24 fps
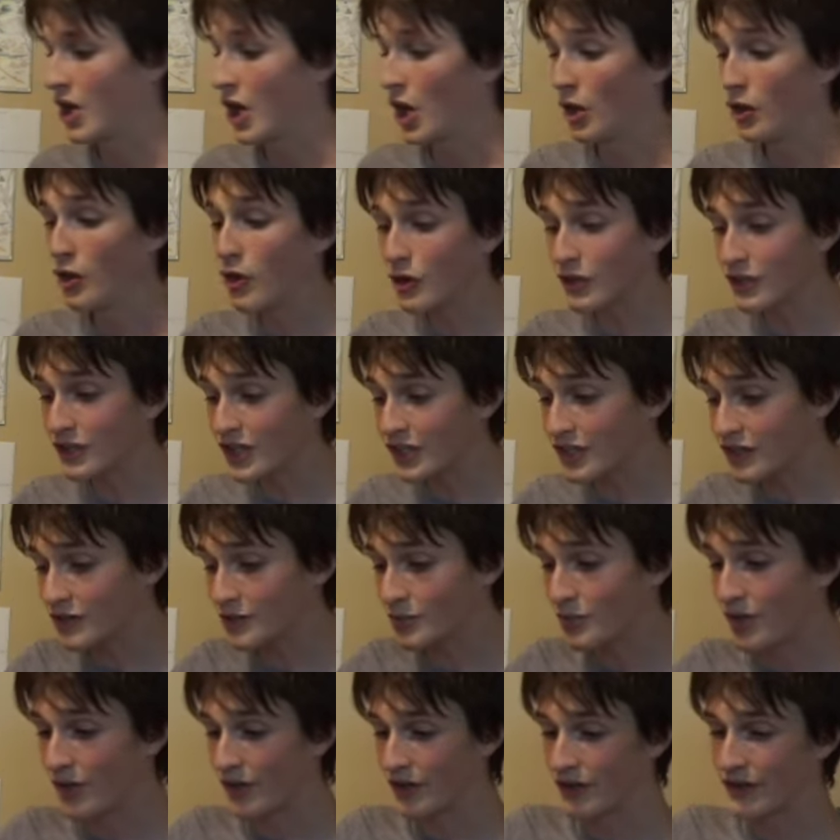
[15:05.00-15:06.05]
Look, this
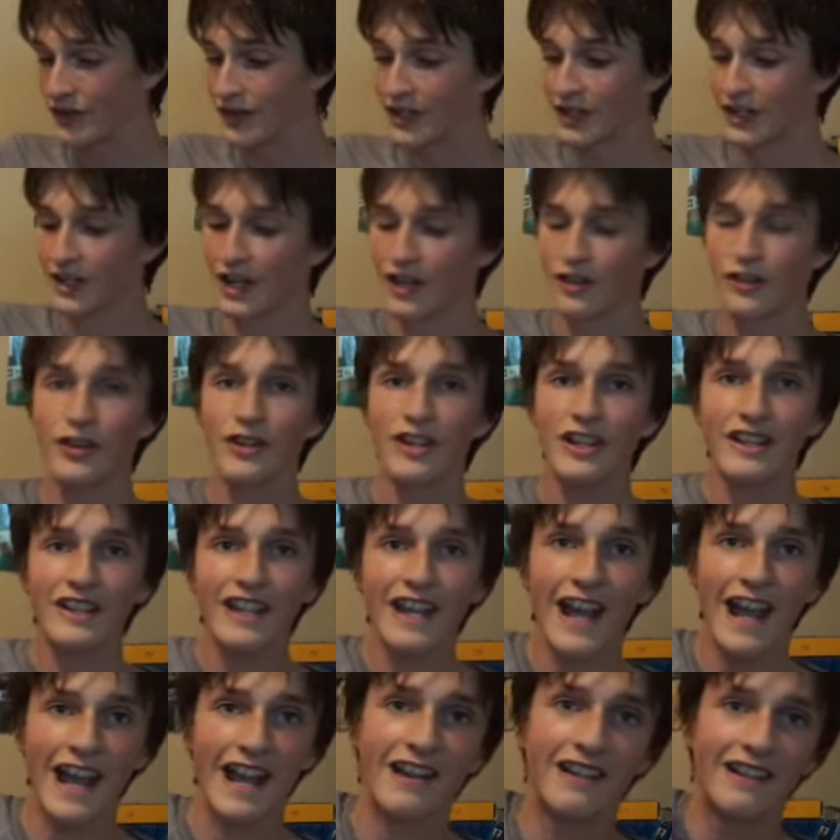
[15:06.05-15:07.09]
one! Look at
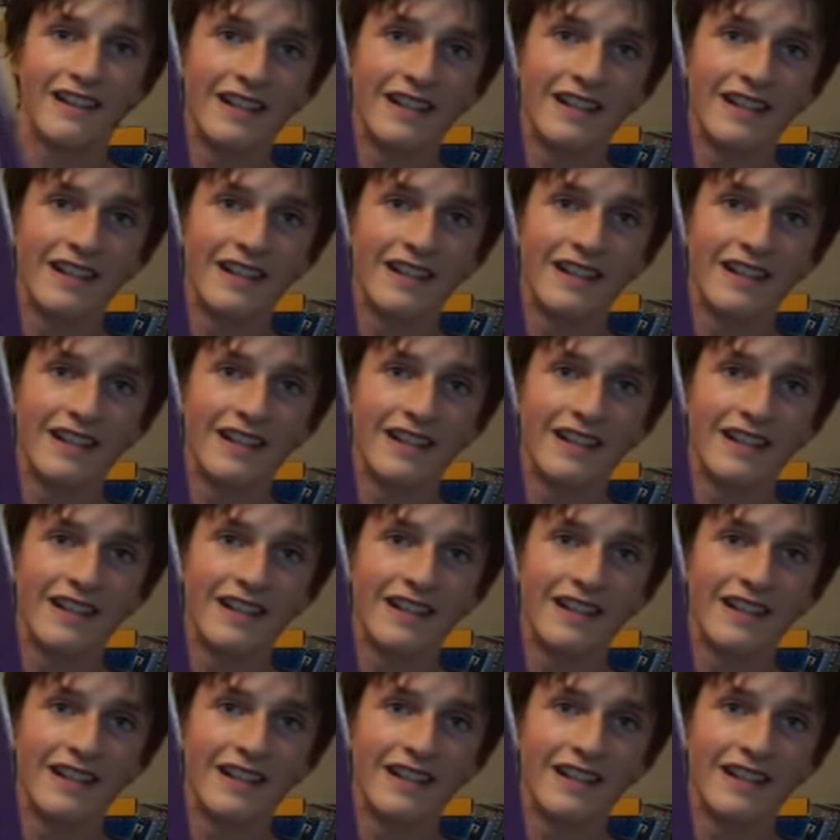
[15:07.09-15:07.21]
that!